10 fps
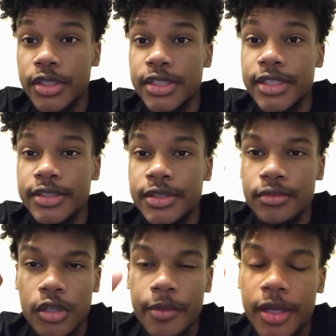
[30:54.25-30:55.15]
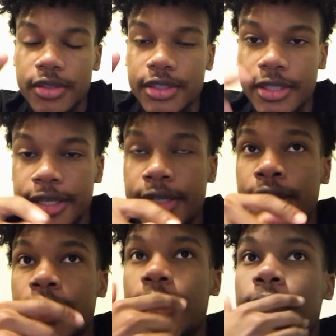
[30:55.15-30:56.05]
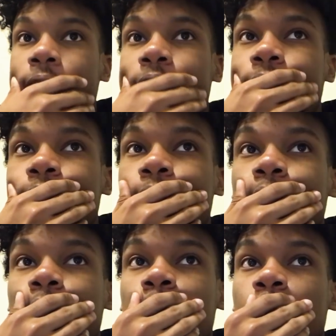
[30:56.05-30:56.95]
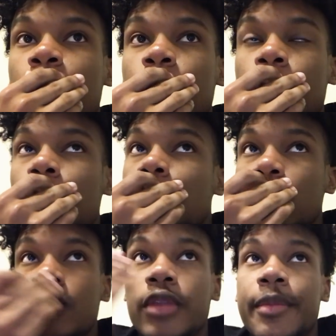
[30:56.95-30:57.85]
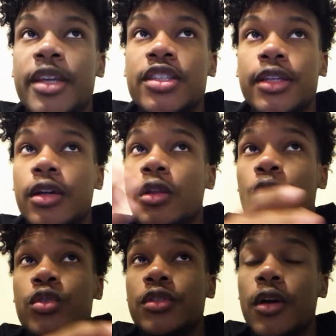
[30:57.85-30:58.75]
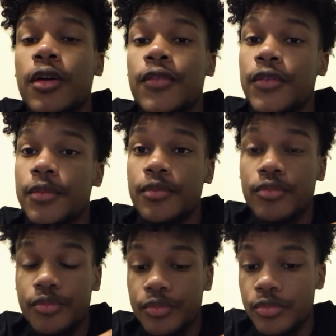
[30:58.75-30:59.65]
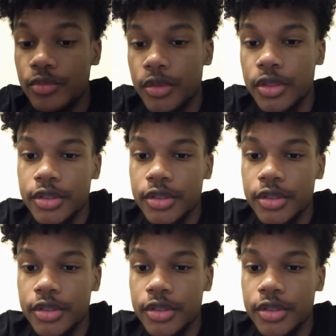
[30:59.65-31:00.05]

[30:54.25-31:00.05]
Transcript: I need you getting hyped to it that same day. I'm not gonna come and wanna look at that joint five days later.